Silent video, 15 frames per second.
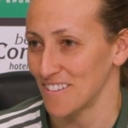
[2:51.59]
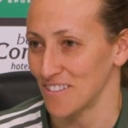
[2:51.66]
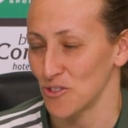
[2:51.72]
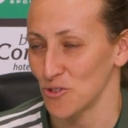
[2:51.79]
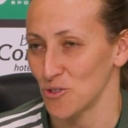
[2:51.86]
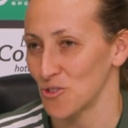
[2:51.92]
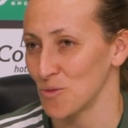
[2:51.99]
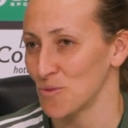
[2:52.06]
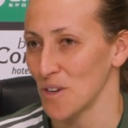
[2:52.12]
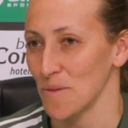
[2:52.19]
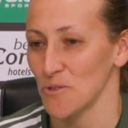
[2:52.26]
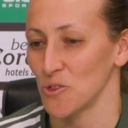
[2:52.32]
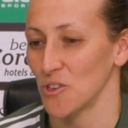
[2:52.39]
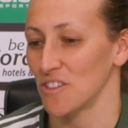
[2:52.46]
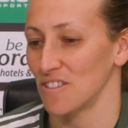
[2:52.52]
You,
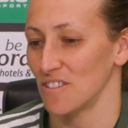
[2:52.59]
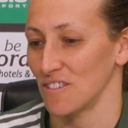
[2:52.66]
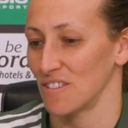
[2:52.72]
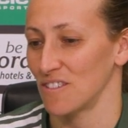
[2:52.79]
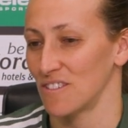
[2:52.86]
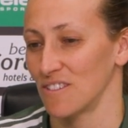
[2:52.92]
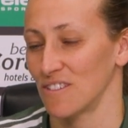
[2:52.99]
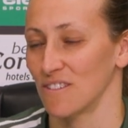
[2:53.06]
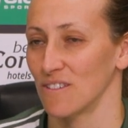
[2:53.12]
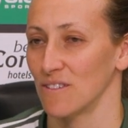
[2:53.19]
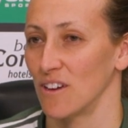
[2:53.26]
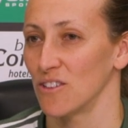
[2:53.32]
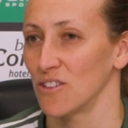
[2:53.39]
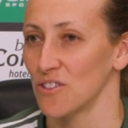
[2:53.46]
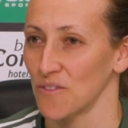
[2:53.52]
sometimes you get the,
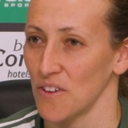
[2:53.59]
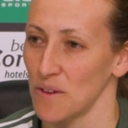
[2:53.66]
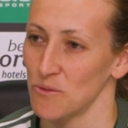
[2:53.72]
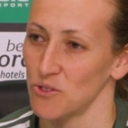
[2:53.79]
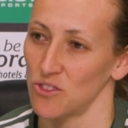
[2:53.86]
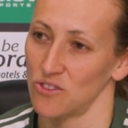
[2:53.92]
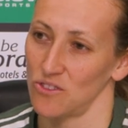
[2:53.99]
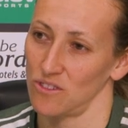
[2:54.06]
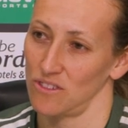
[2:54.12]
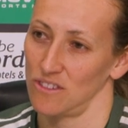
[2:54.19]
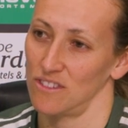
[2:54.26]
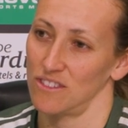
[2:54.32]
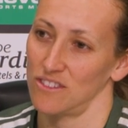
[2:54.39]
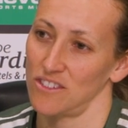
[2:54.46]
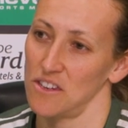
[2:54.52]
a lot of games
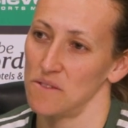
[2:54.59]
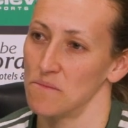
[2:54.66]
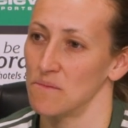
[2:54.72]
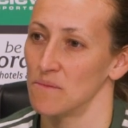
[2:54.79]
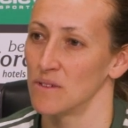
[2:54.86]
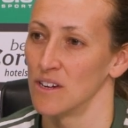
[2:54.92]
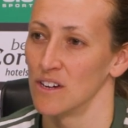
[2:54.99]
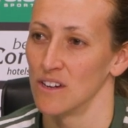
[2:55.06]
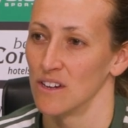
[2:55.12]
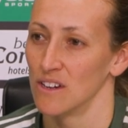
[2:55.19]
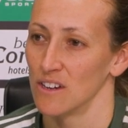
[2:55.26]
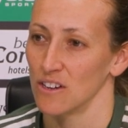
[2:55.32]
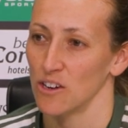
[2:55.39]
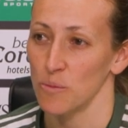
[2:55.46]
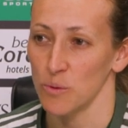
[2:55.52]
in the same
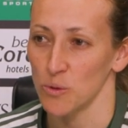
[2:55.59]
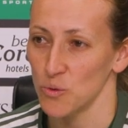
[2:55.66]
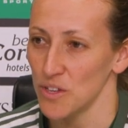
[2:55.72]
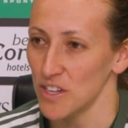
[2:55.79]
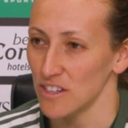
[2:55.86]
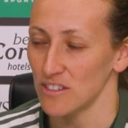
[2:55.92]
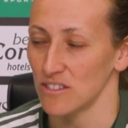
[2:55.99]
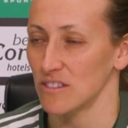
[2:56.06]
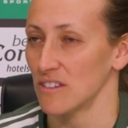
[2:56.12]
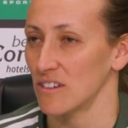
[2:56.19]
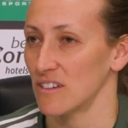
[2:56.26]
couple weeks.